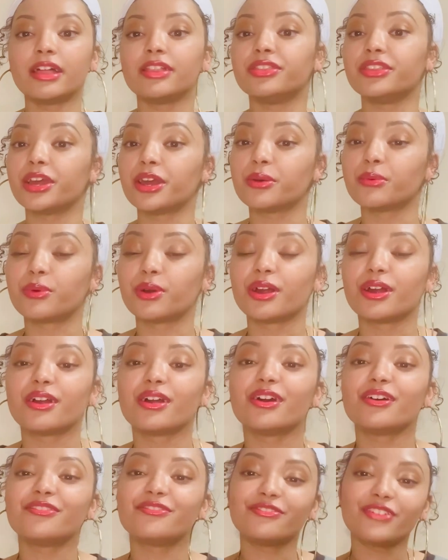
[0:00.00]
There were
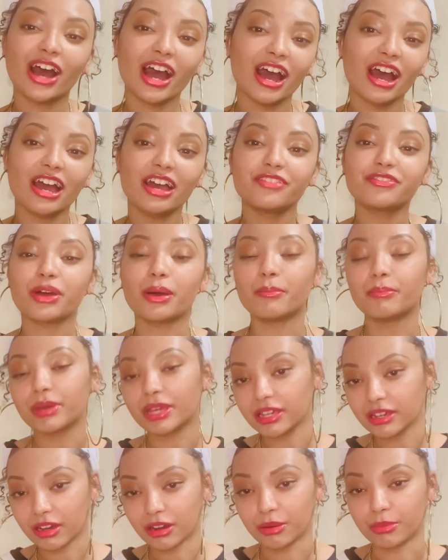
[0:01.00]
5
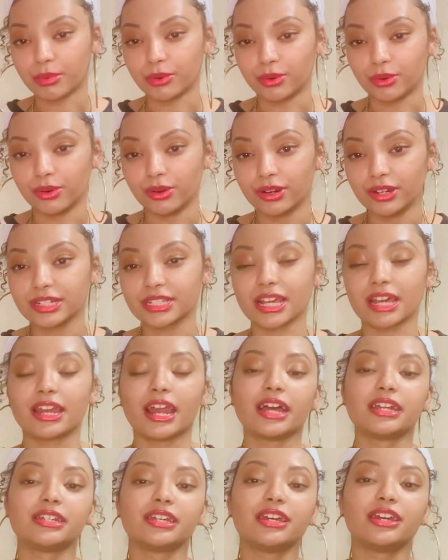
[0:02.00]
bingo boards, and I
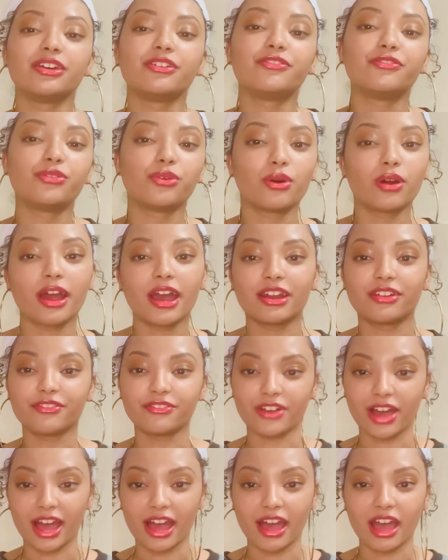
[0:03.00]
did 4 out of
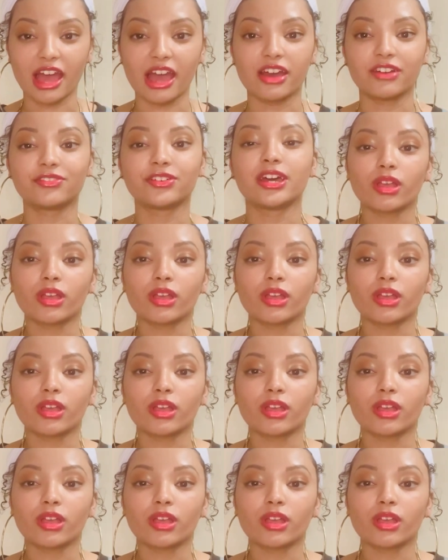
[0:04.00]
5.